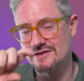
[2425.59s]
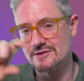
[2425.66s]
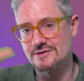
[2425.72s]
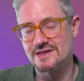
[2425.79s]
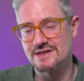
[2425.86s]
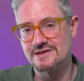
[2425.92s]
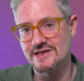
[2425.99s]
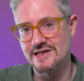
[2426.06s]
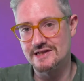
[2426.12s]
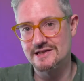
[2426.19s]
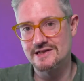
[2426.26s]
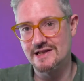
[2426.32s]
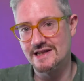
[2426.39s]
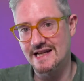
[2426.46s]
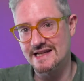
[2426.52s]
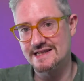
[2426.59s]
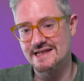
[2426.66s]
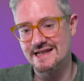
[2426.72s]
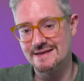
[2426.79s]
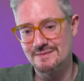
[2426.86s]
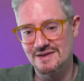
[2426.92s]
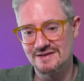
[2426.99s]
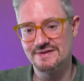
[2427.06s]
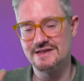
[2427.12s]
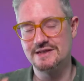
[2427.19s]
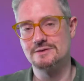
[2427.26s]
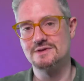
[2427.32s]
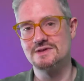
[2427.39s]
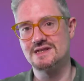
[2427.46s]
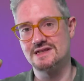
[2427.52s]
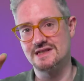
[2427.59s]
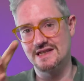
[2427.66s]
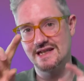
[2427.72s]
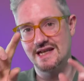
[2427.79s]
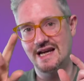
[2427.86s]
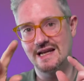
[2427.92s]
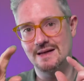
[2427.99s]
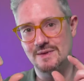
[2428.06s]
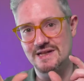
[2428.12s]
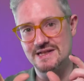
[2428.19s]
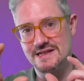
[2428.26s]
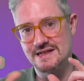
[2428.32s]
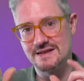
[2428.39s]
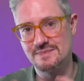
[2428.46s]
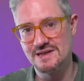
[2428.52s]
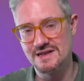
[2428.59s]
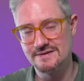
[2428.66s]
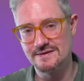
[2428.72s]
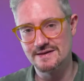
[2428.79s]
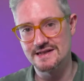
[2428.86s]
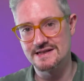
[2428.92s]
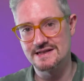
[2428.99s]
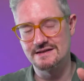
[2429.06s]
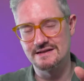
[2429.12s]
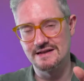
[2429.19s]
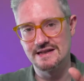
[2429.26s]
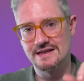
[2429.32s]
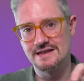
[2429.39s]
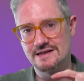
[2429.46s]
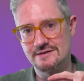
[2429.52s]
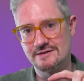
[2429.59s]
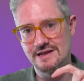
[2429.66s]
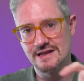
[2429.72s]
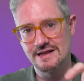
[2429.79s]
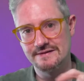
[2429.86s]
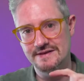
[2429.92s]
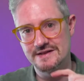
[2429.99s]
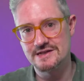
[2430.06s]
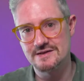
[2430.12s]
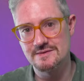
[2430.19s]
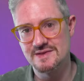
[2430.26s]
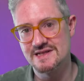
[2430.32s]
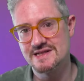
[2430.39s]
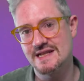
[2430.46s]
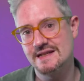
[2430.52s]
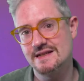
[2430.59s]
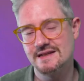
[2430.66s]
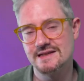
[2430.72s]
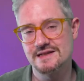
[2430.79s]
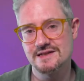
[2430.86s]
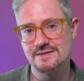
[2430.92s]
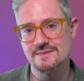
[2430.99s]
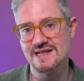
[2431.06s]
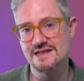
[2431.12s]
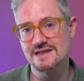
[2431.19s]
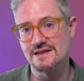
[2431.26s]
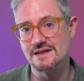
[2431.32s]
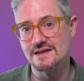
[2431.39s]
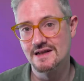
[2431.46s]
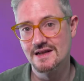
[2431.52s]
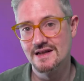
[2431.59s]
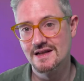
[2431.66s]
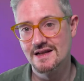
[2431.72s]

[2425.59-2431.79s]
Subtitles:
it also changes the letter in my visuals, and then calibrated it perfectly so that I could do a live instrumental